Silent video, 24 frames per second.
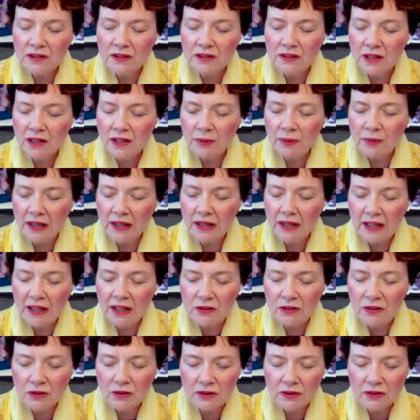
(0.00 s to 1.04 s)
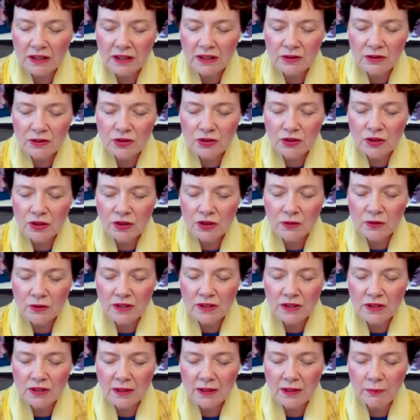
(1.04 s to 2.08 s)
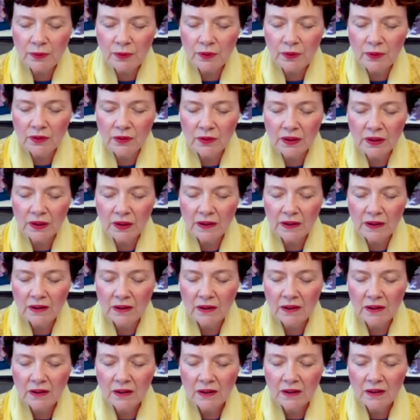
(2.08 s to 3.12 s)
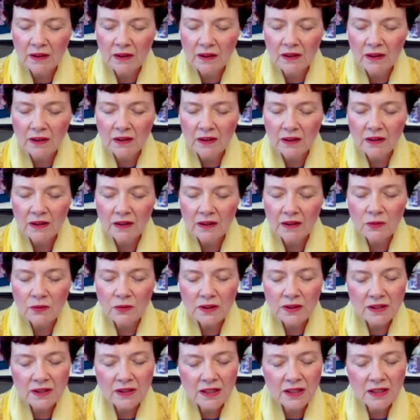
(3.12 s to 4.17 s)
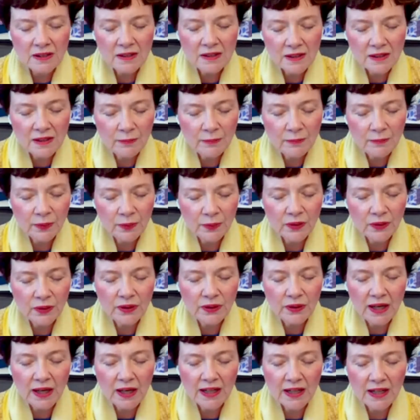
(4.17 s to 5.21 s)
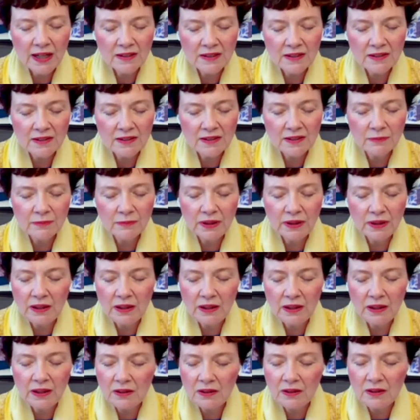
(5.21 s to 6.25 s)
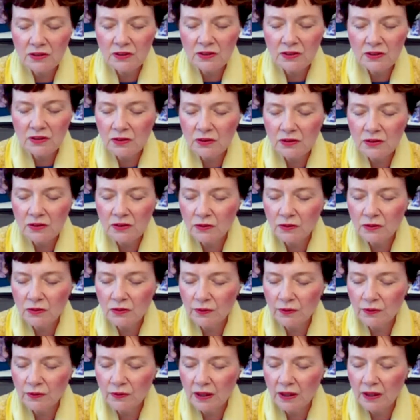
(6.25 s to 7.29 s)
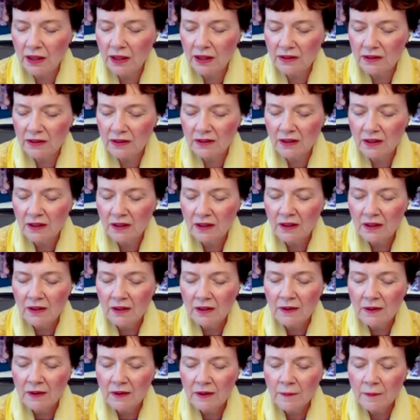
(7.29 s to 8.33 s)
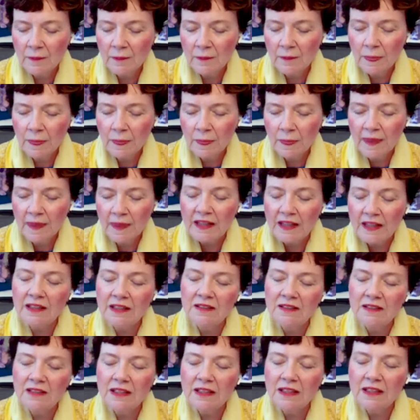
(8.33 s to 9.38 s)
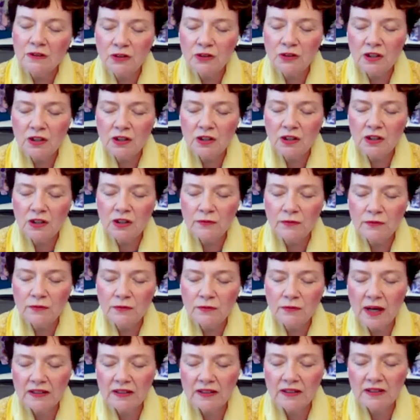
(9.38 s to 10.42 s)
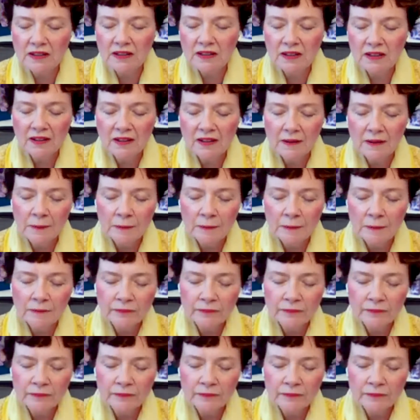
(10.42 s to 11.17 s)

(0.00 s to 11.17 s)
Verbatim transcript: And you're going to say, but angels, it's so simple. And we say simple, yes, but easy to forget. It is the energy of trust.